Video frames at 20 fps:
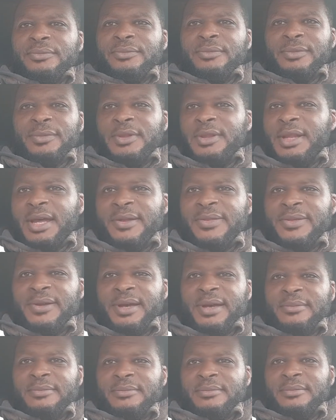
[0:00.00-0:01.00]

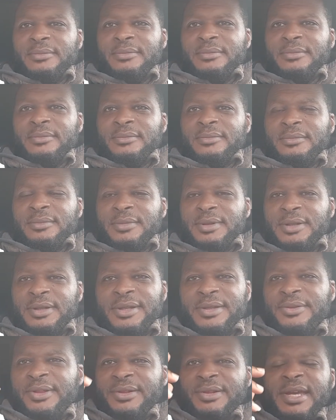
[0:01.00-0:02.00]
Nothing.
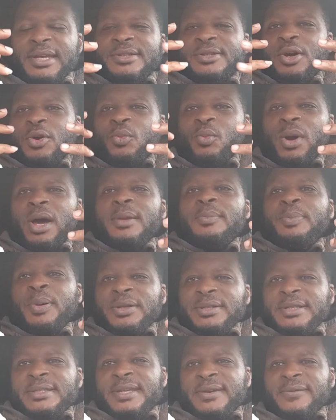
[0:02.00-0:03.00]
There's not one
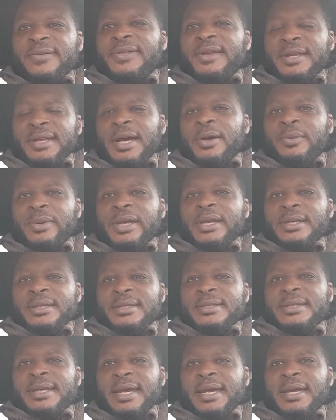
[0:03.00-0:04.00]
positive thing that we can
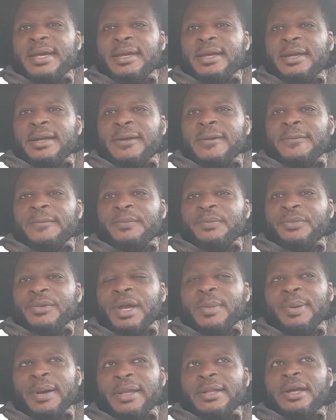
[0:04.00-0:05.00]
say
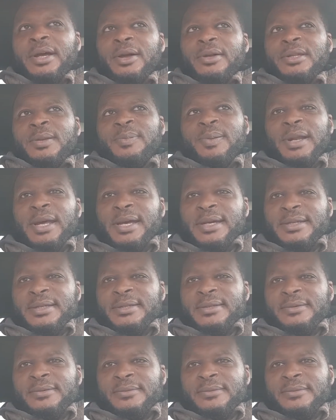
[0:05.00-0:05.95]
about the older players.